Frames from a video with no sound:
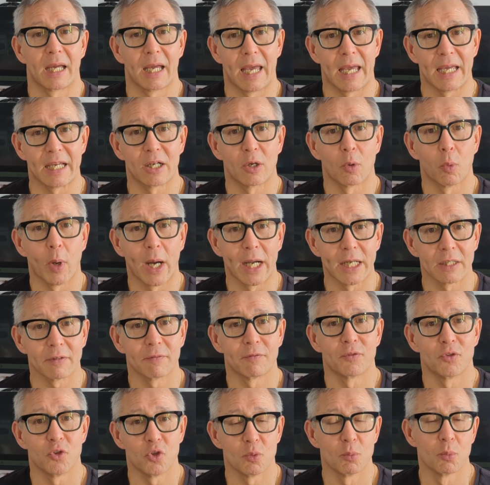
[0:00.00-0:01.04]
a, quite a
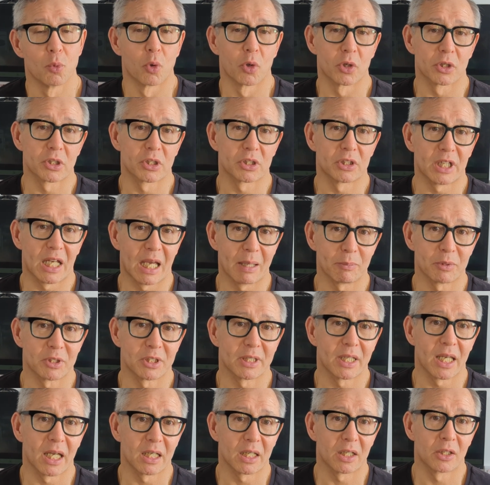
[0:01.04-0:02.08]
few more steps
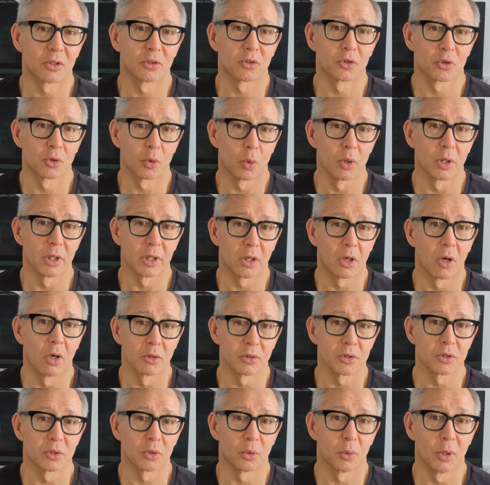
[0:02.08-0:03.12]
to getting control of the
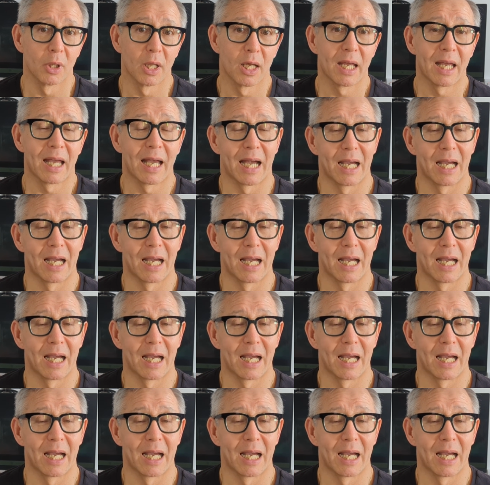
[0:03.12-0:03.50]
console,